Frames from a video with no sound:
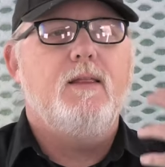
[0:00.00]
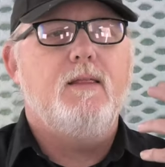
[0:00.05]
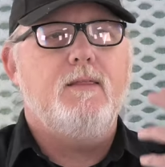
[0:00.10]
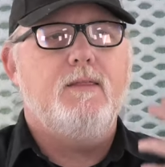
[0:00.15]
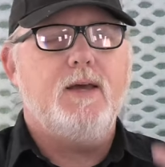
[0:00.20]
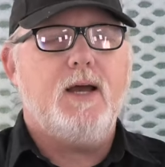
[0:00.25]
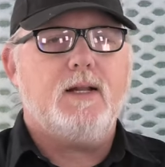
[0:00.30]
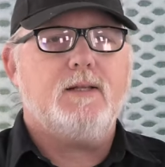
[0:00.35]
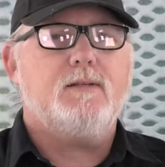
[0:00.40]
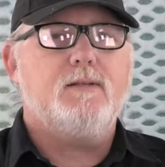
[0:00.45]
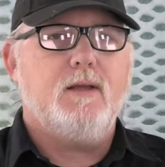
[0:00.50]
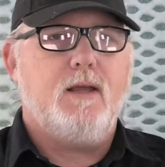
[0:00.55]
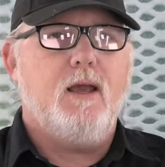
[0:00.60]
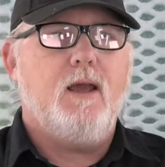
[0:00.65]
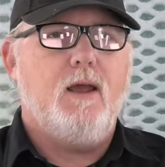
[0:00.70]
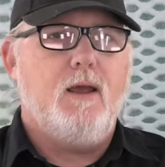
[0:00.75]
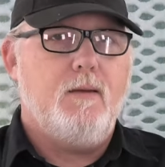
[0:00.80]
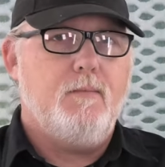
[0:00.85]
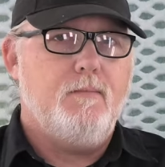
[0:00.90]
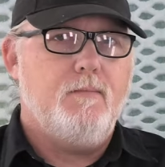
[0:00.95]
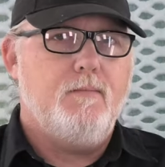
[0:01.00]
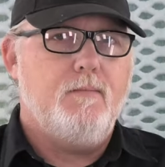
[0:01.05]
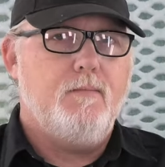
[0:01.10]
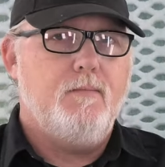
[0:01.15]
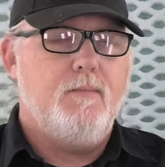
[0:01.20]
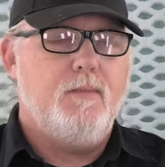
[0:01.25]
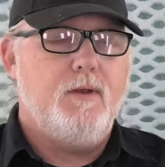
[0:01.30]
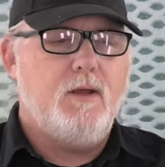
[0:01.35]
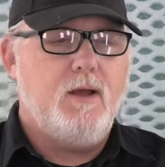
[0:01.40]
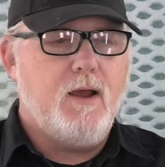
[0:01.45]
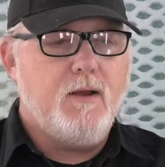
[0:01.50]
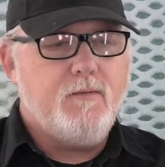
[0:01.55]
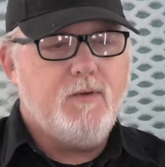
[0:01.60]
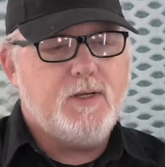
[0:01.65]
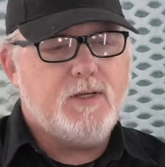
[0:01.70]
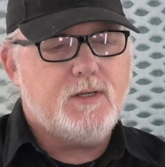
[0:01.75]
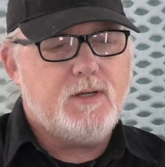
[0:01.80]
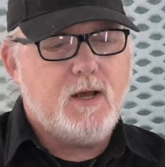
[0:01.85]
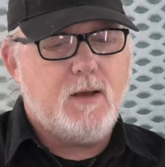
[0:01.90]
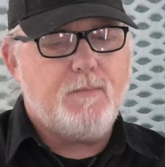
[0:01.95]
That's the game. Every
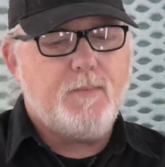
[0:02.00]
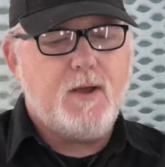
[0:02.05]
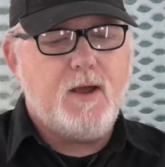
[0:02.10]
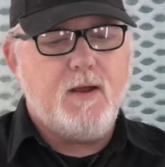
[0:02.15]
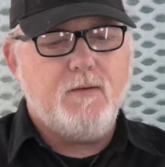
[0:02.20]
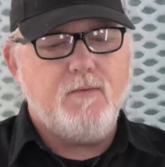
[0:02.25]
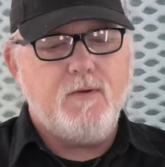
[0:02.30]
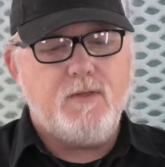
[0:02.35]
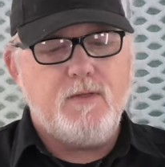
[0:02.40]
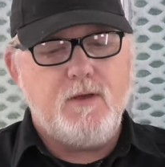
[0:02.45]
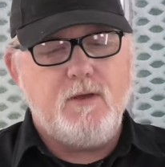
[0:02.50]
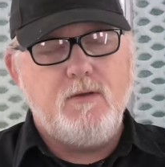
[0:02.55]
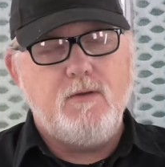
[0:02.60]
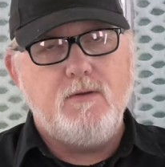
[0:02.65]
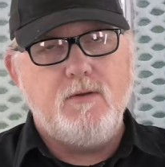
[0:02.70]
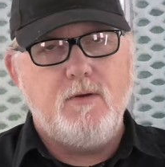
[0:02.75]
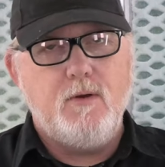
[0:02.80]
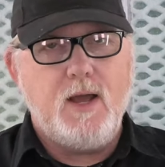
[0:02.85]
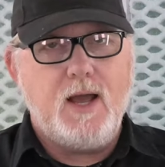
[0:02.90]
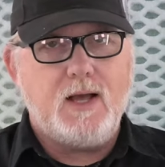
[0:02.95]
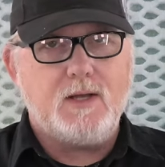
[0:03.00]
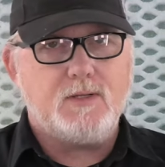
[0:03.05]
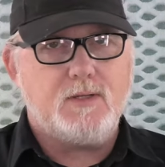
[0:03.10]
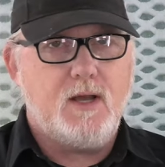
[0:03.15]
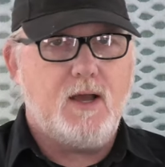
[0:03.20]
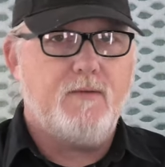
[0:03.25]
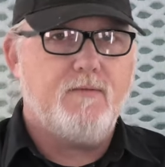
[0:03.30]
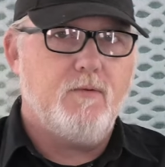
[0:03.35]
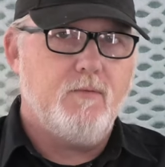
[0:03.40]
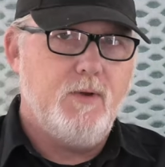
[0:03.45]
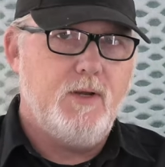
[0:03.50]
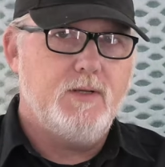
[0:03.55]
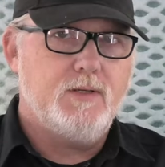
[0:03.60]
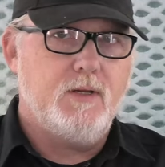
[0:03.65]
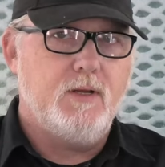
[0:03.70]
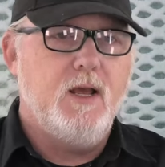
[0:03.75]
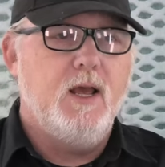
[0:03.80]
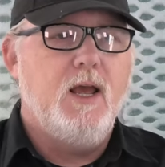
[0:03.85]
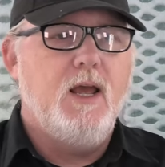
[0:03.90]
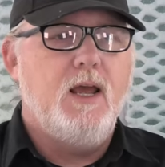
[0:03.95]
step, everything you do has to have a
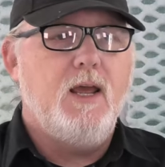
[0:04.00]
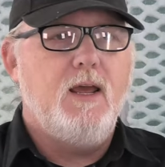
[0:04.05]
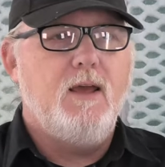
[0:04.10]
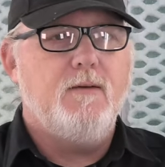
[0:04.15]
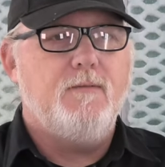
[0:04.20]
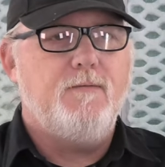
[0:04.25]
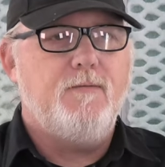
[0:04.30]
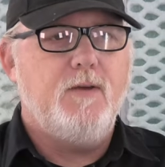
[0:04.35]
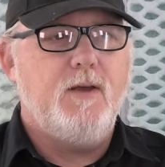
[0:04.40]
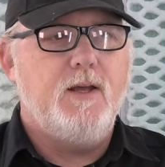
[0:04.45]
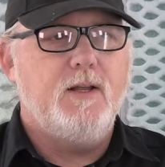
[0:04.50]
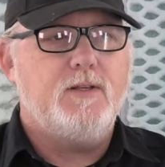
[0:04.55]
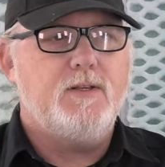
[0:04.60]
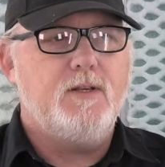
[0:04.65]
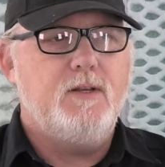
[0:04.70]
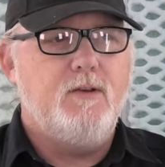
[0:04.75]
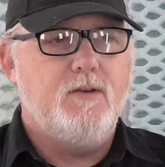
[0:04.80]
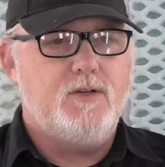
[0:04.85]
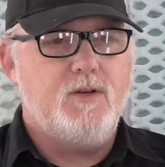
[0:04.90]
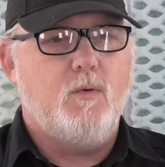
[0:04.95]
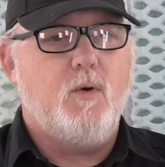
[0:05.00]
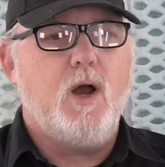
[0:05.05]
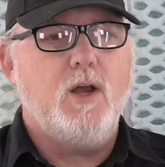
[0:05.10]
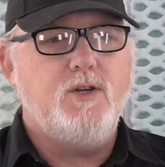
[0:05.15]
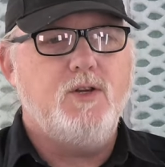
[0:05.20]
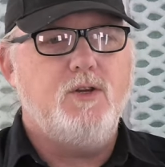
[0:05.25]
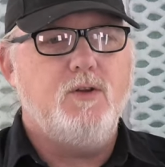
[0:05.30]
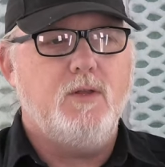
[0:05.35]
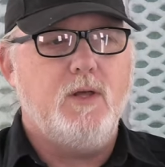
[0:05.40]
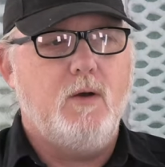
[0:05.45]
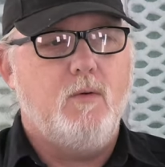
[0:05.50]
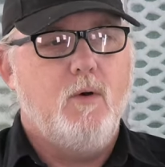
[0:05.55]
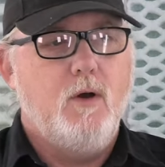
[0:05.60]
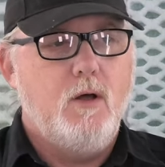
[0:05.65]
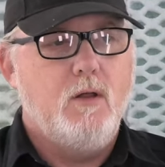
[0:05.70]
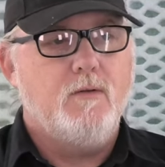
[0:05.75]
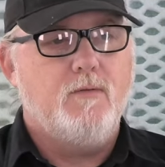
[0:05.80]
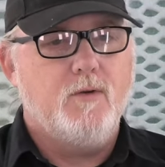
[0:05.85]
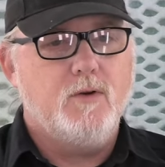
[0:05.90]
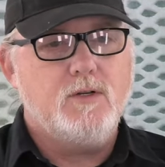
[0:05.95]
reason. If it's, you say, why'd you do that?
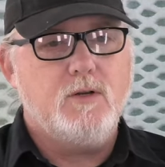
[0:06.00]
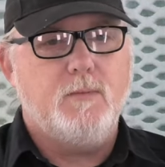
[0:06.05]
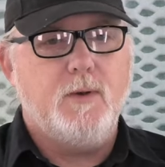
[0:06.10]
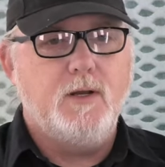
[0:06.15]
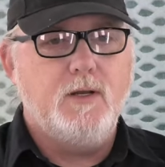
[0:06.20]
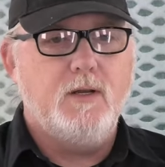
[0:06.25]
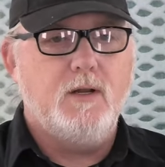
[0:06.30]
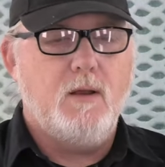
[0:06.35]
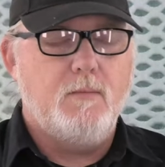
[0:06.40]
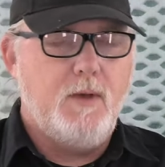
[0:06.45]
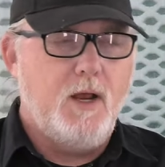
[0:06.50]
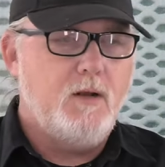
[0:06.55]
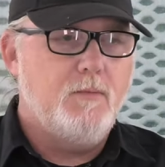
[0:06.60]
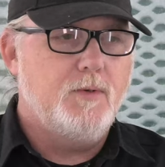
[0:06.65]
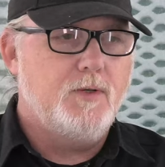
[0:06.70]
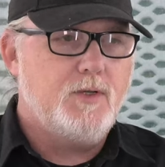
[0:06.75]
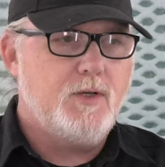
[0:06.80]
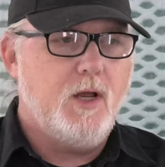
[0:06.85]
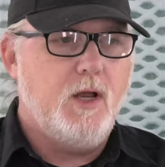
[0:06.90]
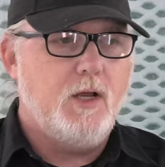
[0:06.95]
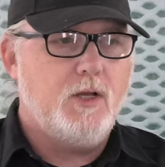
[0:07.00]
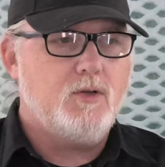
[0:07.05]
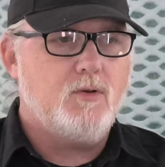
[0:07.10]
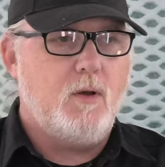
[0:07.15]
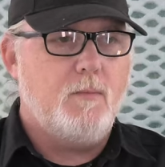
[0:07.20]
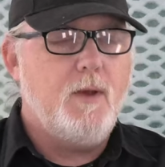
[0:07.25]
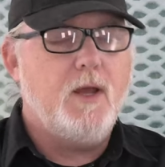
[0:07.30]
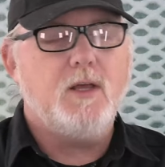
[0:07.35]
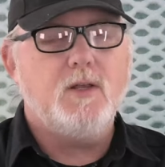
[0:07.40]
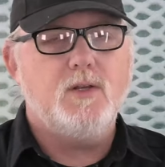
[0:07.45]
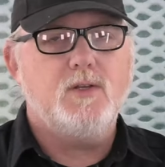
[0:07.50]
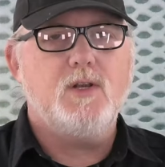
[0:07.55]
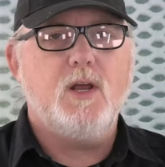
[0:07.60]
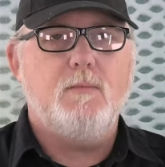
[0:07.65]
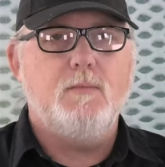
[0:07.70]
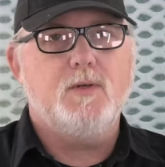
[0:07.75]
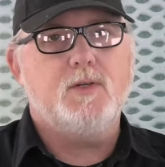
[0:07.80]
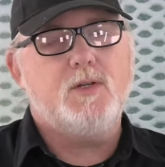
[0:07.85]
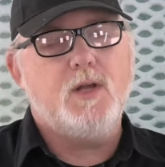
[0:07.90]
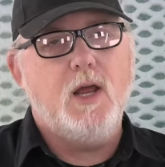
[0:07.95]
Well, the first time I did it, I made a mistake, so I'm making the
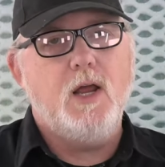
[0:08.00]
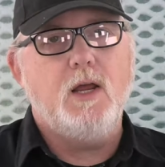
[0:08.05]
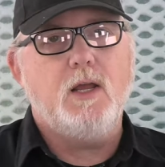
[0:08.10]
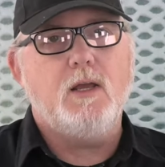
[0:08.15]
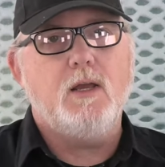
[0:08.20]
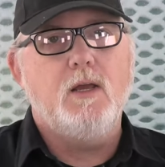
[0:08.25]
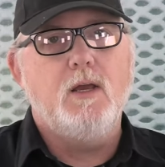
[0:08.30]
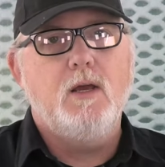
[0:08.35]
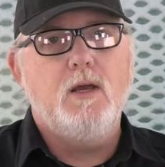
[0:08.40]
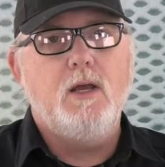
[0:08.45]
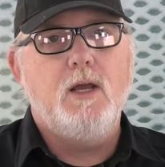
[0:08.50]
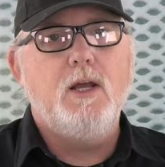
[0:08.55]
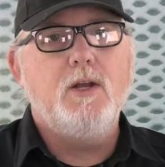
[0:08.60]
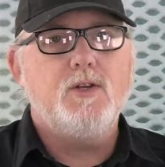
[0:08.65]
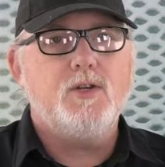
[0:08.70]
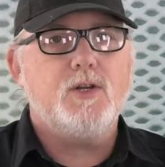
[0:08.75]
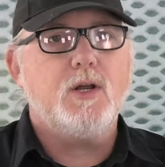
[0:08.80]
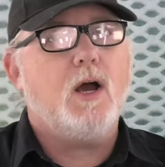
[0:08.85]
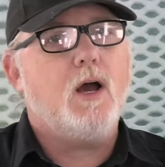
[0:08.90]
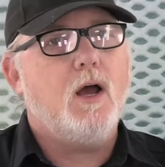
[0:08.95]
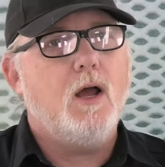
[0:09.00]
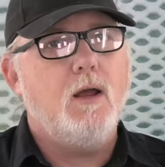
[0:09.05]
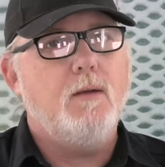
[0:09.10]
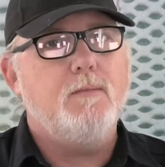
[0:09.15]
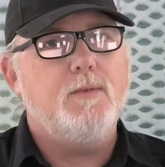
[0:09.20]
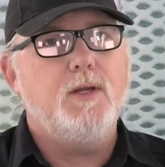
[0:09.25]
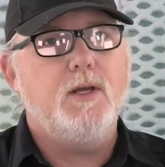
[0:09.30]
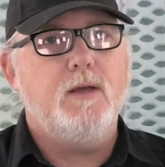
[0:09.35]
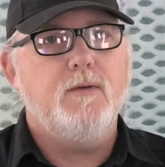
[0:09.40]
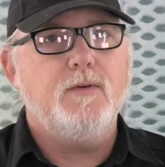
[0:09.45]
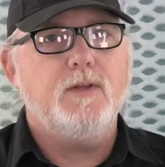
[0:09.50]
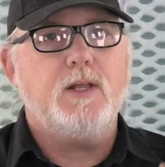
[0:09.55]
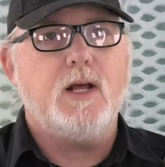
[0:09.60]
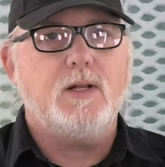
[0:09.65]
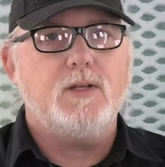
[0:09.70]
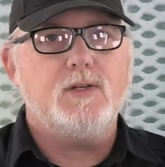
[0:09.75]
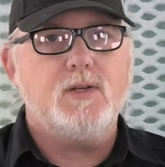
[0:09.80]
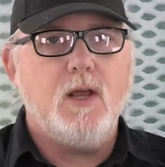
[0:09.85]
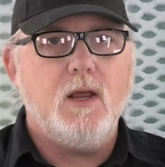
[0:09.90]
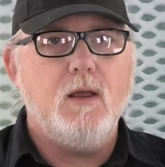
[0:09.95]
same mistake each time to give it
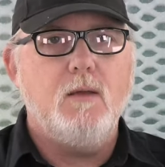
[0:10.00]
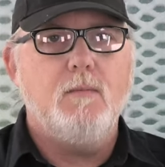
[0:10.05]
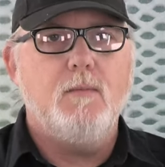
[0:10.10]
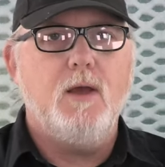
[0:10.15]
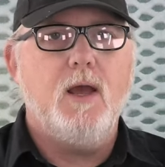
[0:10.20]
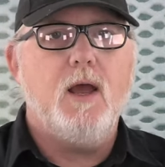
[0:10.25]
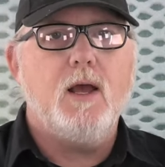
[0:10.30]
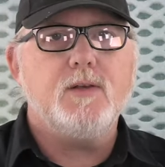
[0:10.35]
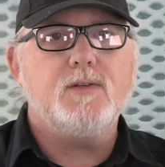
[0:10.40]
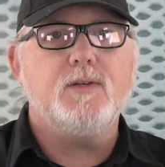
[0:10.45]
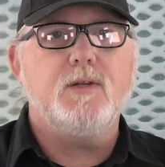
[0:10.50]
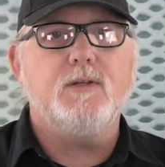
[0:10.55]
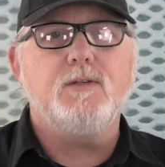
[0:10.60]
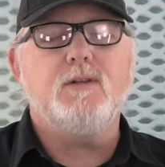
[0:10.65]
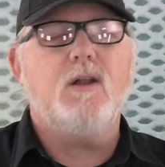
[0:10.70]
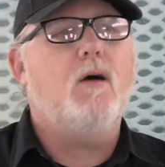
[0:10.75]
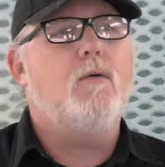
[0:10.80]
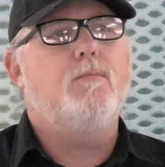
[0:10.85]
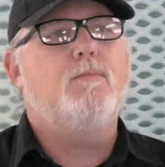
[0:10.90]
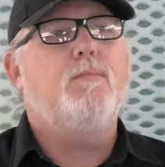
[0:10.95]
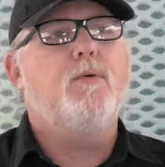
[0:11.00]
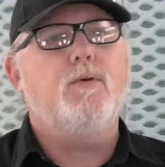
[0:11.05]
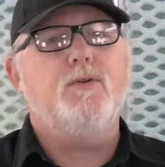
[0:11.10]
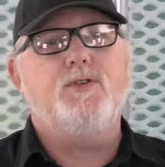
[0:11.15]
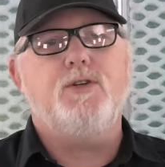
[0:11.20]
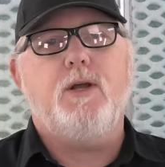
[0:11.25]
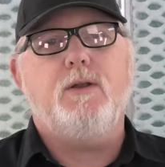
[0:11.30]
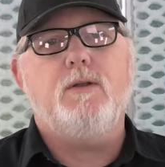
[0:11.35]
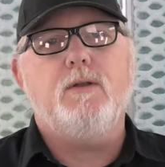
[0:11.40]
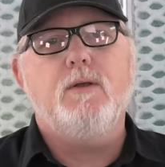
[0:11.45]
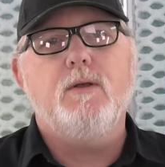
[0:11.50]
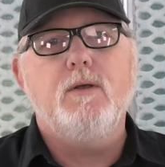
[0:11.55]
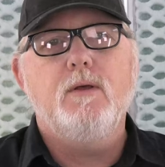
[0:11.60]
that same essence. Oh, bullshit